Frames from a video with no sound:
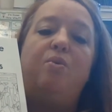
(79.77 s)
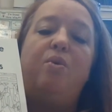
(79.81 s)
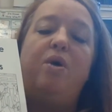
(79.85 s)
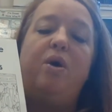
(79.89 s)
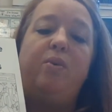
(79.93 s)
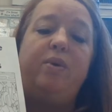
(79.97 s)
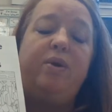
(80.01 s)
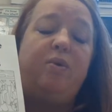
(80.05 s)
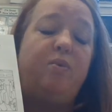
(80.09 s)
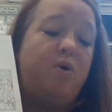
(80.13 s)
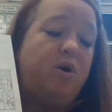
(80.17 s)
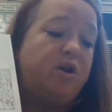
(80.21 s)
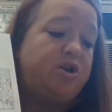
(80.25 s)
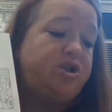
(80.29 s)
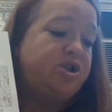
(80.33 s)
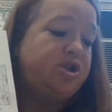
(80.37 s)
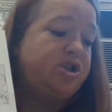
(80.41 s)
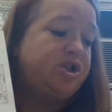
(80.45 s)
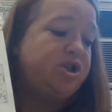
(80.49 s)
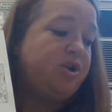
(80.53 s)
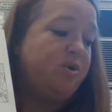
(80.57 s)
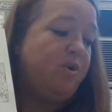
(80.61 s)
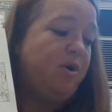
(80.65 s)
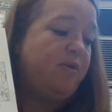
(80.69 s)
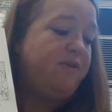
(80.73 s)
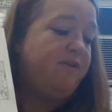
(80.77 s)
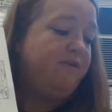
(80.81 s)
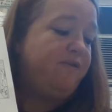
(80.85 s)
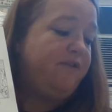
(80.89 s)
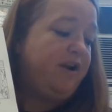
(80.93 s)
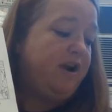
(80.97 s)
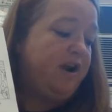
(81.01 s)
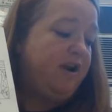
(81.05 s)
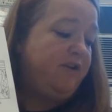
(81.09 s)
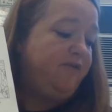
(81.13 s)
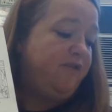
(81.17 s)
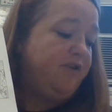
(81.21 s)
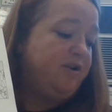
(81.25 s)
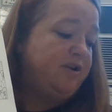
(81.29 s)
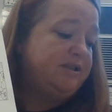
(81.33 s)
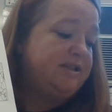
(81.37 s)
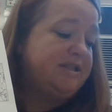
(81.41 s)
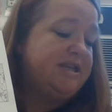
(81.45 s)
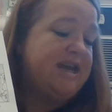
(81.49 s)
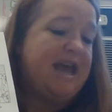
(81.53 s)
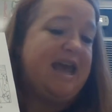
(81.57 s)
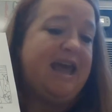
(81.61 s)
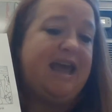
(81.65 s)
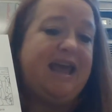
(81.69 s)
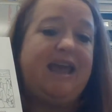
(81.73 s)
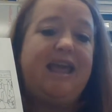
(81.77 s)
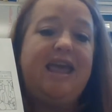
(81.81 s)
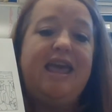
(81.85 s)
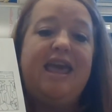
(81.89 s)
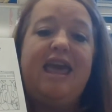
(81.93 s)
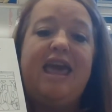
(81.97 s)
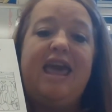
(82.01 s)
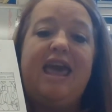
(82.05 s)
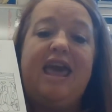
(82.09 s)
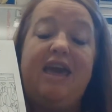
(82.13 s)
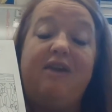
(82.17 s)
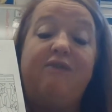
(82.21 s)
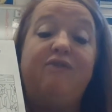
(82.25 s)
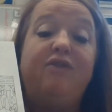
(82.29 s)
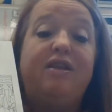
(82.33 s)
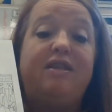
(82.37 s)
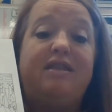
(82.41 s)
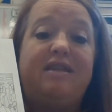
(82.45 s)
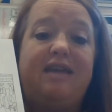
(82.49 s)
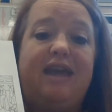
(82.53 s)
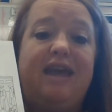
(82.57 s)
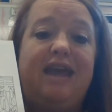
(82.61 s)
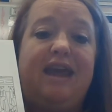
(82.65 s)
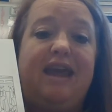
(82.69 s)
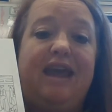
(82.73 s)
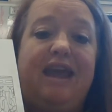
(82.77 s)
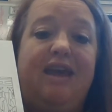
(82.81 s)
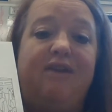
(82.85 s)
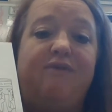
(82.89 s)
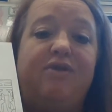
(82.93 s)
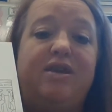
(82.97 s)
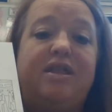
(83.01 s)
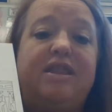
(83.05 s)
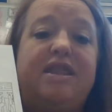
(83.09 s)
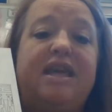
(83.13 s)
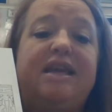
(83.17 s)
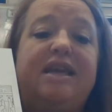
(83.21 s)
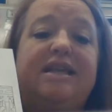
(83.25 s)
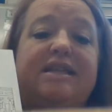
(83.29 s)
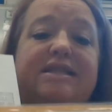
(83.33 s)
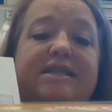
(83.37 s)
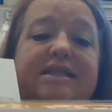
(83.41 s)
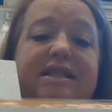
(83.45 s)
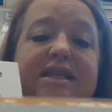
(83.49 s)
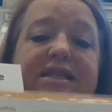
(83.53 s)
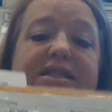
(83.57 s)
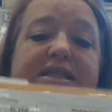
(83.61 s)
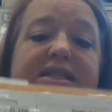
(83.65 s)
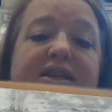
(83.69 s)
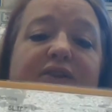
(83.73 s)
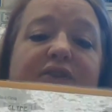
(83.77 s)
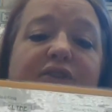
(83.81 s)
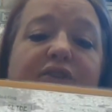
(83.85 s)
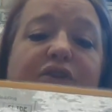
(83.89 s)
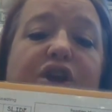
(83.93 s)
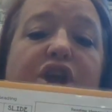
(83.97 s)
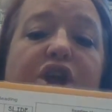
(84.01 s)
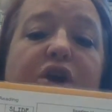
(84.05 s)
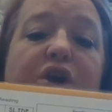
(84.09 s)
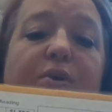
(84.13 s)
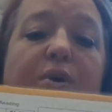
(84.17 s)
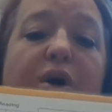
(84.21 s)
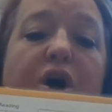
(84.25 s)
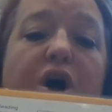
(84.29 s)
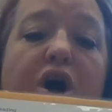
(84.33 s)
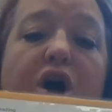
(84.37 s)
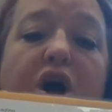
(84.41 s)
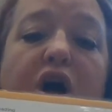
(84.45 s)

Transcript: What we want you to do on the very first day, everything is listed for you